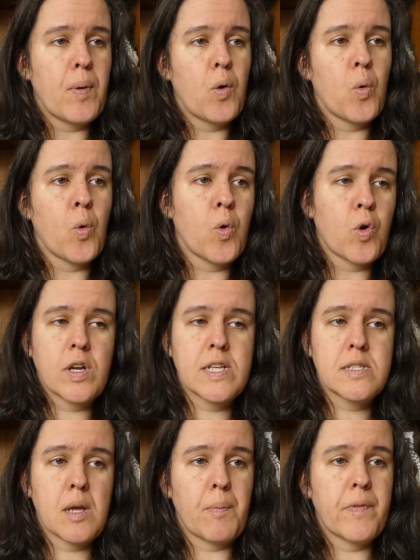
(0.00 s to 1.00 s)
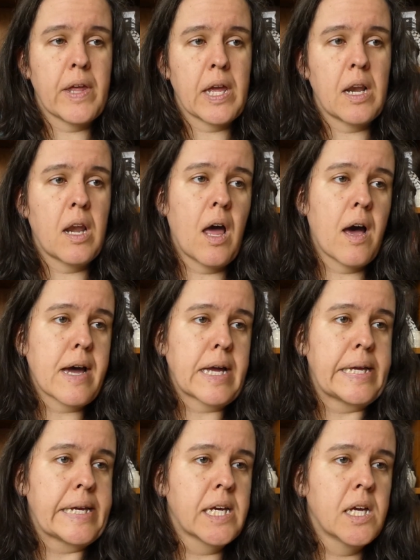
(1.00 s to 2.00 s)
or something
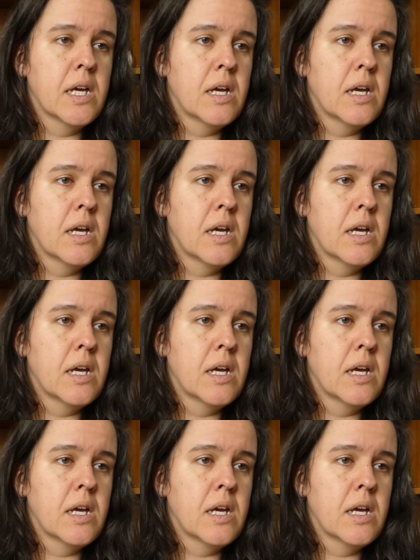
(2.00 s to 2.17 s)
like